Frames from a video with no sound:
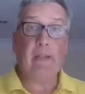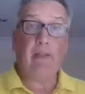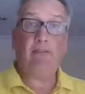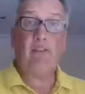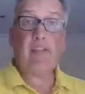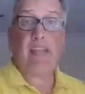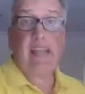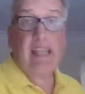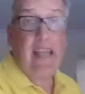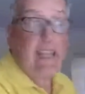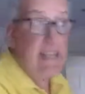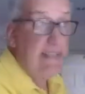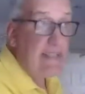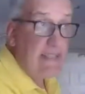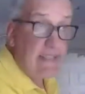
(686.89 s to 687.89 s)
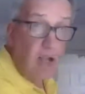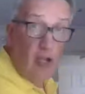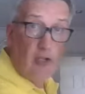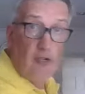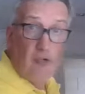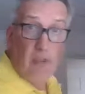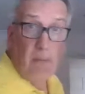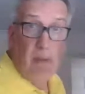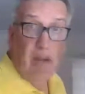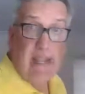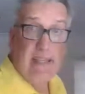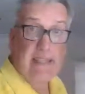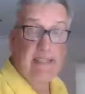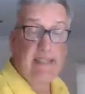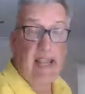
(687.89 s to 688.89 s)
if you said, lay these 100
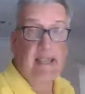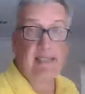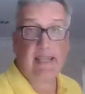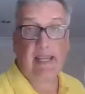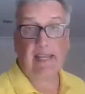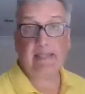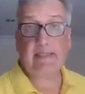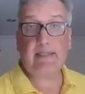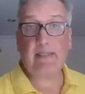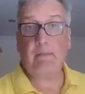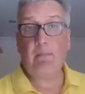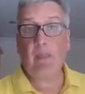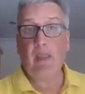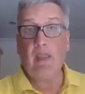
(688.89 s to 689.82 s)
place settings